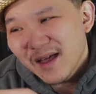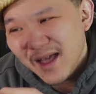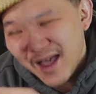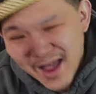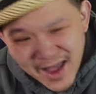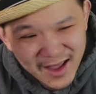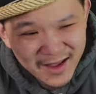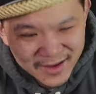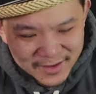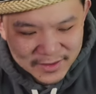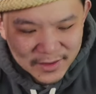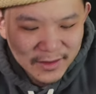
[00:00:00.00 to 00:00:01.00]
eh.
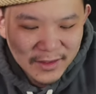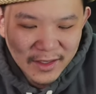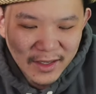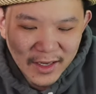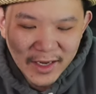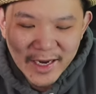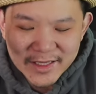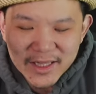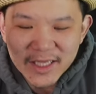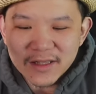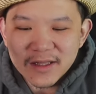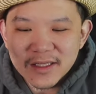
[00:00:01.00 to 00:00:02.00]
And I
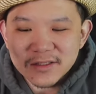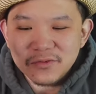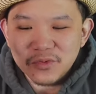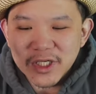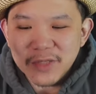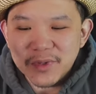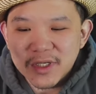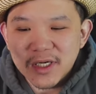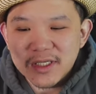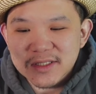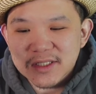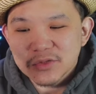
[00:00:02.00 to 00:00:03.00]
think that's really
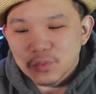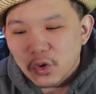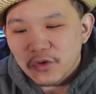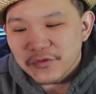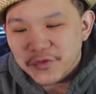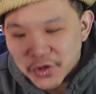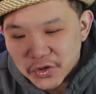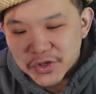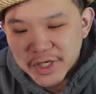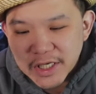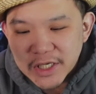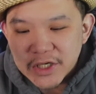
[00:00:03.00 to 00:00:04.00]
because there's more filler
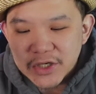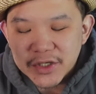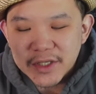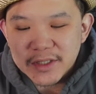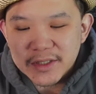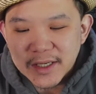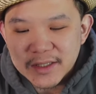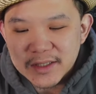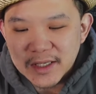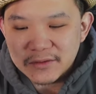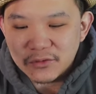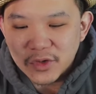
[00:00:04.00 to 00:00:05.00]
in here
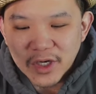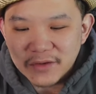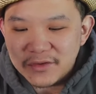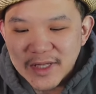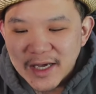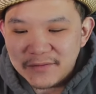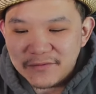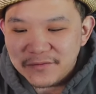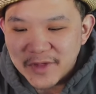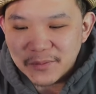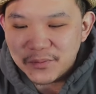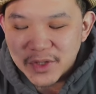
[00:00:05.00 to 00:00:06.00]
and whatever that
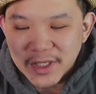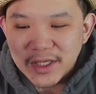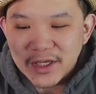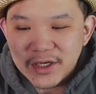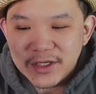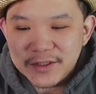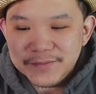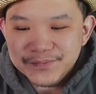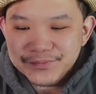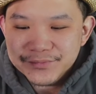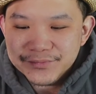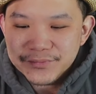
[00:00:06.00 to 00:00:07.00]
they put in here
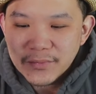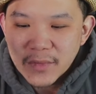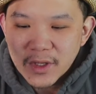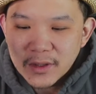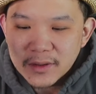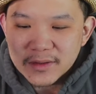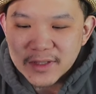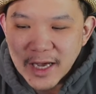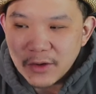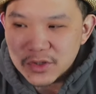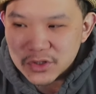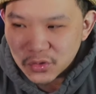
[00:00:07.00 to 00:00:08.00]
that
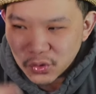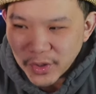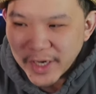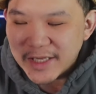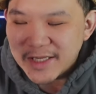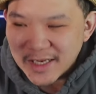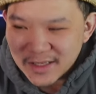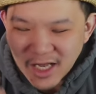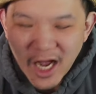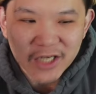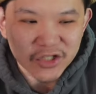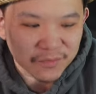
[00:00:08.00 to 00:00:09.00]
was creating that
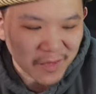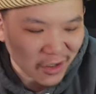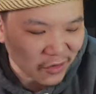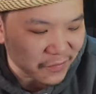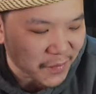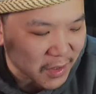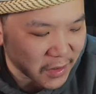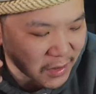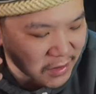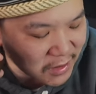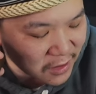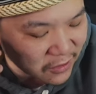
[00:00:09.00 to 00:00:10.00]
large amount of
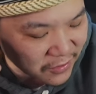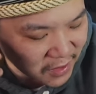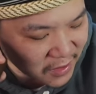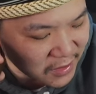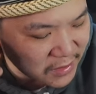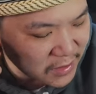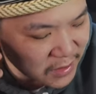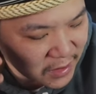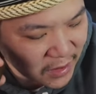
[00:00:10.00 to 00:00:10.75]
bitterness and earthiness.